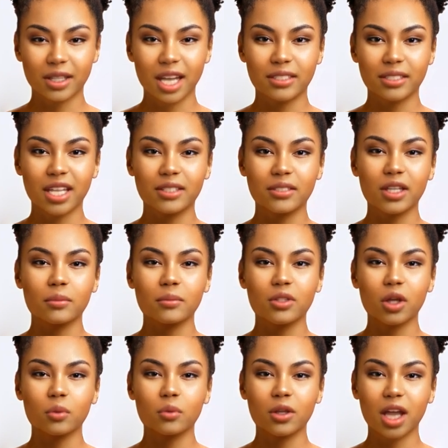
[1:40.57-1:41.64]
and Tendai
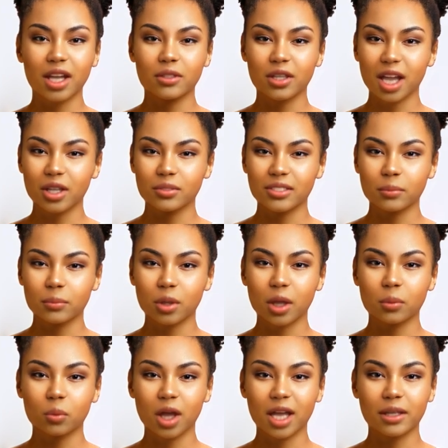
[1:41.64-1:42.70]
Tawarira of
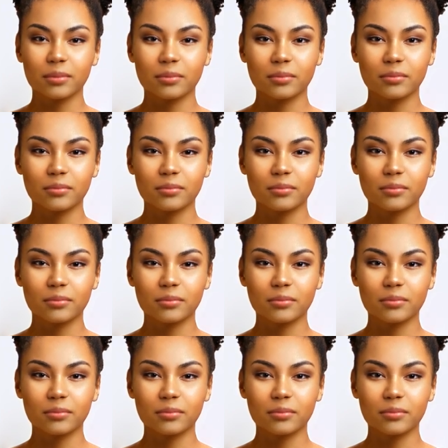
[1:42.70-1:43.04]
Zimbabwe.